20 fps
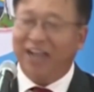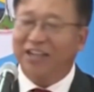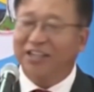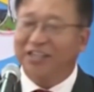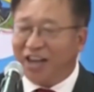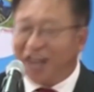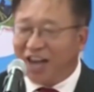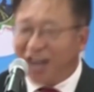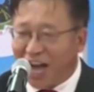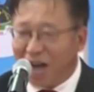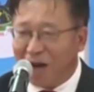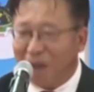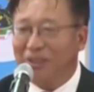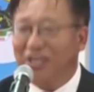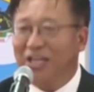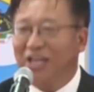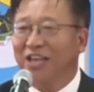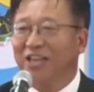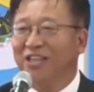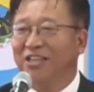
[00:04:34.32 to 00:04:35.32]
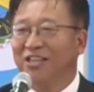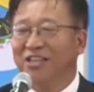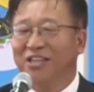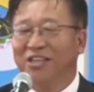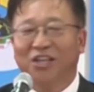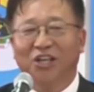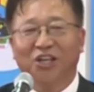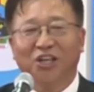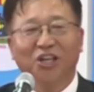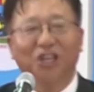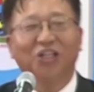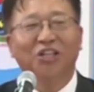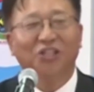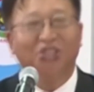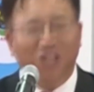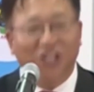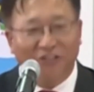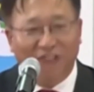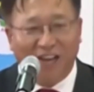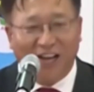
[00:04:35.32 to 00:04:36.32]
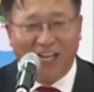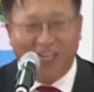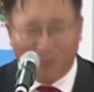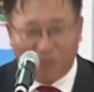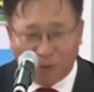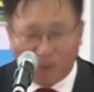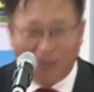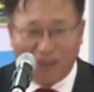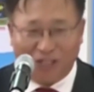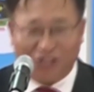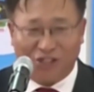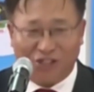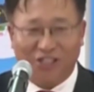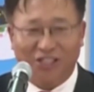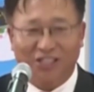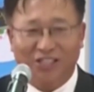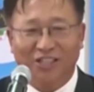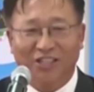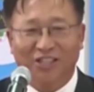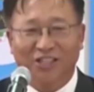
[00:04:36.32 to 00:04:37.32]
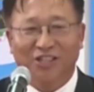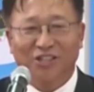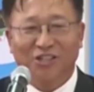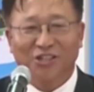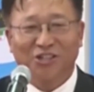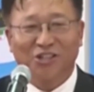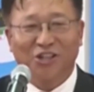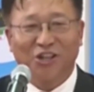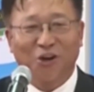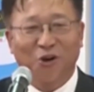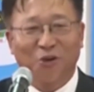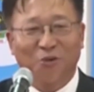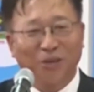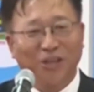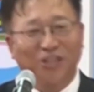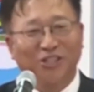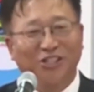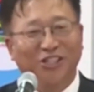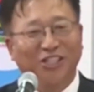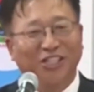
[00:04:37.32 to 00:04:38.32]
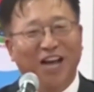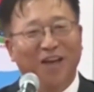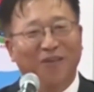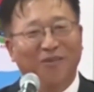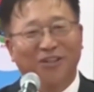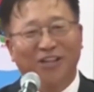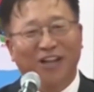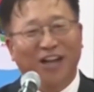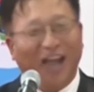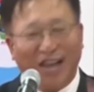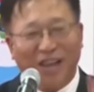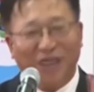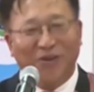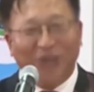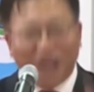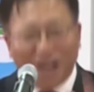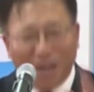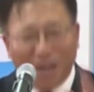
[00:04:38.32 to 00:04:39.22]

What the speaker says: and harmony in development. So, Mr. Governor, are you